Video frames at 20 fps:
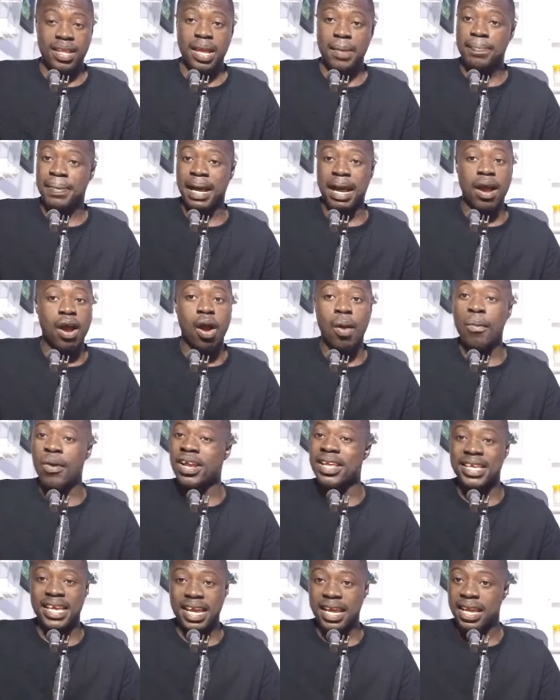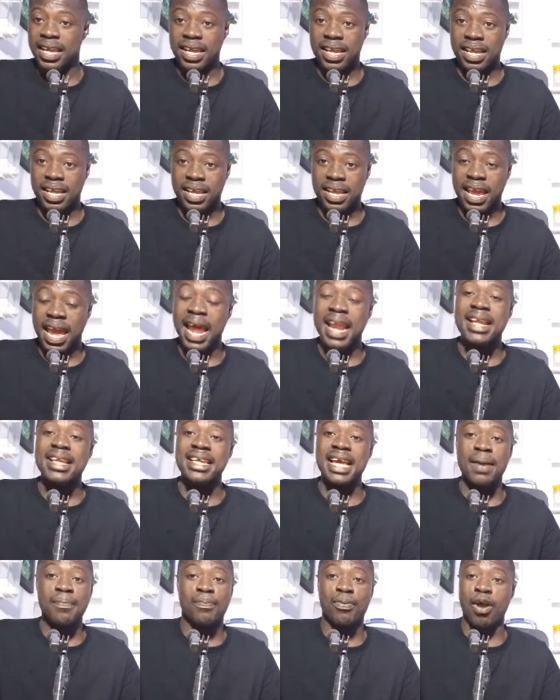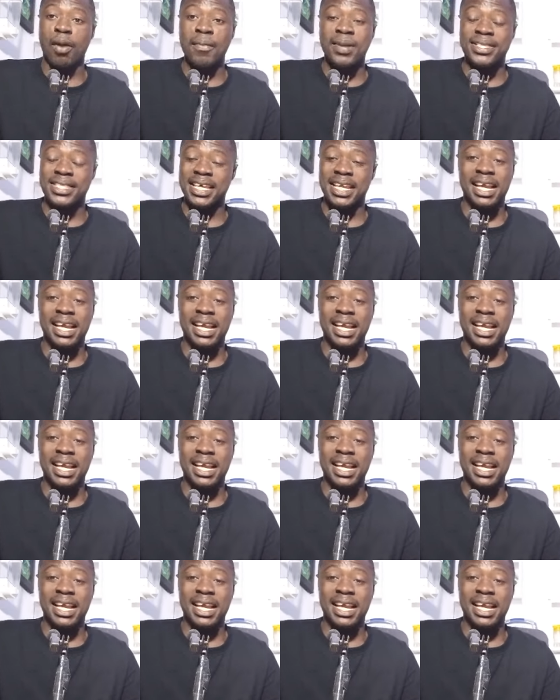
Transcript: But omonye. A dear promise